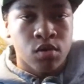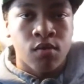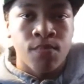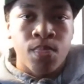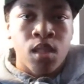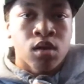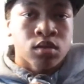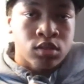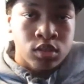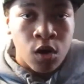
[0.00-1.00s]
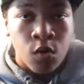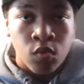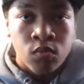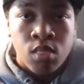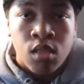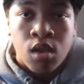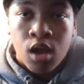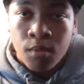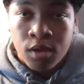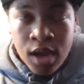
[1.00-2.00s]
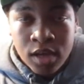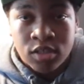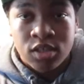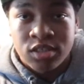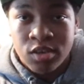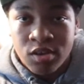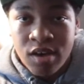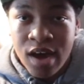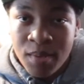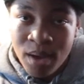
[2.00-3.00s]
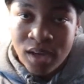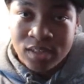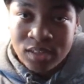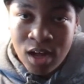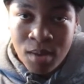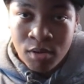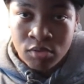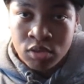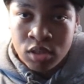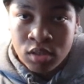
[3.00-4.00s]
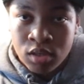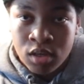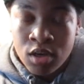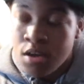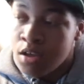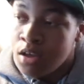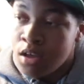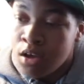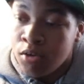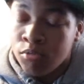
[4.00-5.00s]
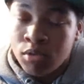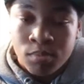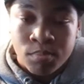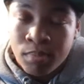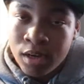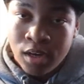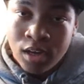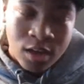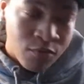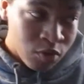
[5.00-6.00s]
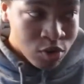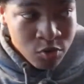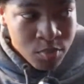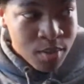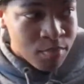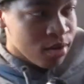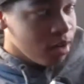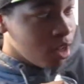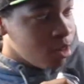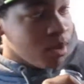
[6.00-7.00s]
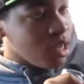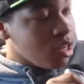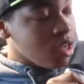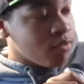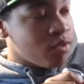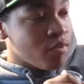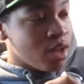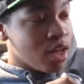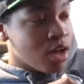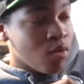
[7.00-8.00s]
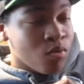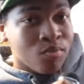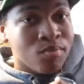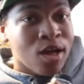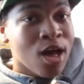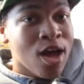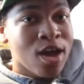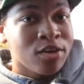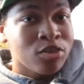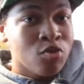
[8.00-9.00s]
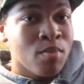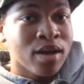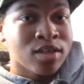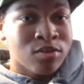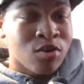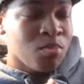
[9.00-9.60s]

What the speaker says: So I'm going to actually show you how to make a stop motion. But if you can remember, in the beginning of the video, I threw my guitar on the bed.